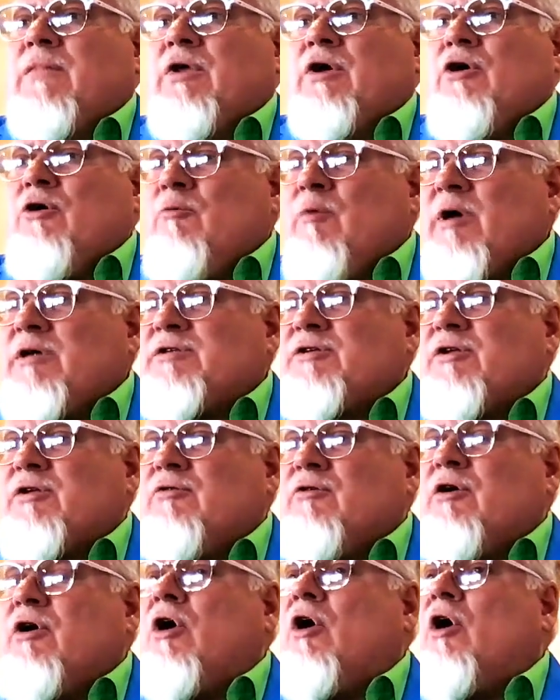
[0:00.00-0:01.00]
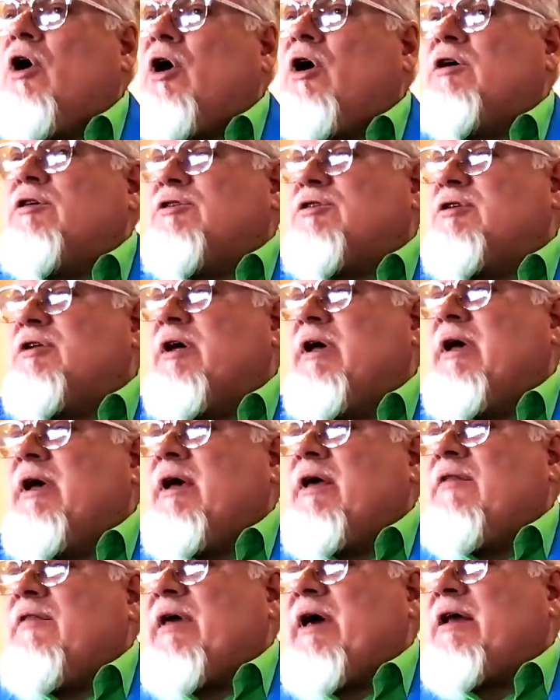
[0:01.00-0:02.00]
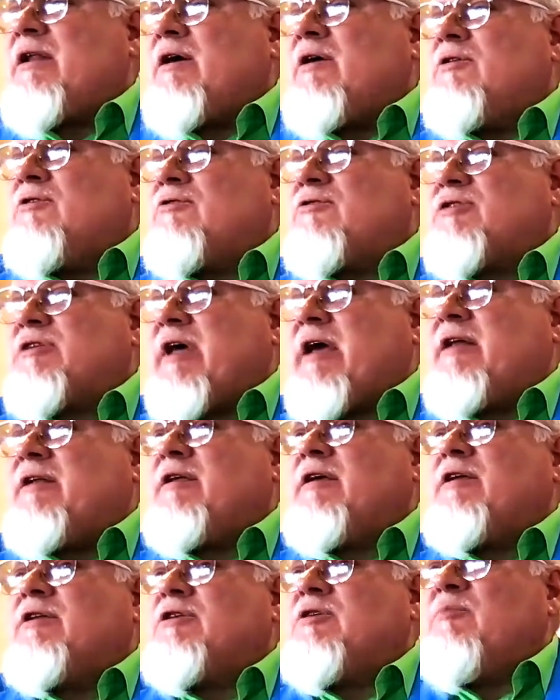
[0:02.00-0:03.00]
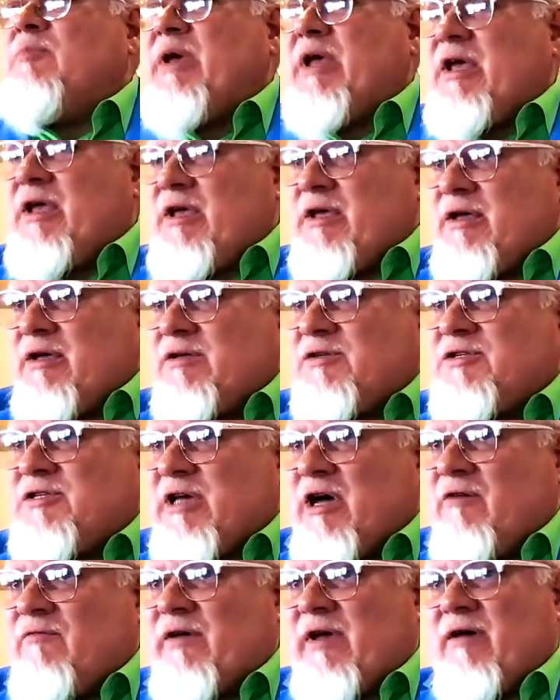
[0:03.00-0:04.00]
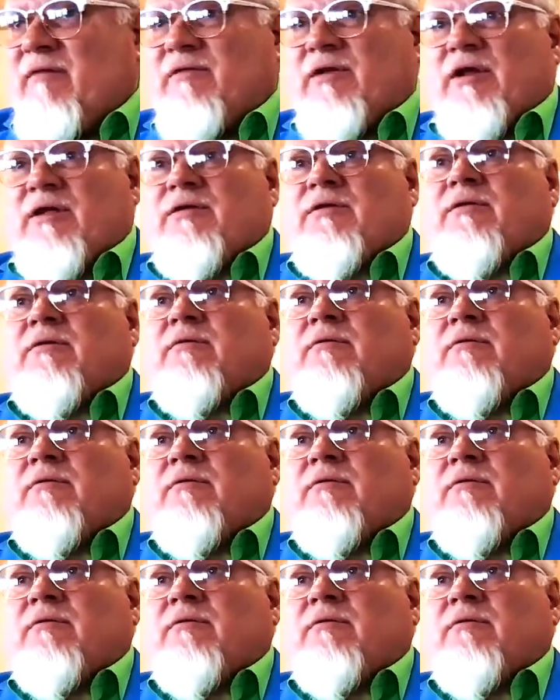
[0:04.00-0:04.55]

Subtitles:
Who was it who caused that understanding to be self-evident?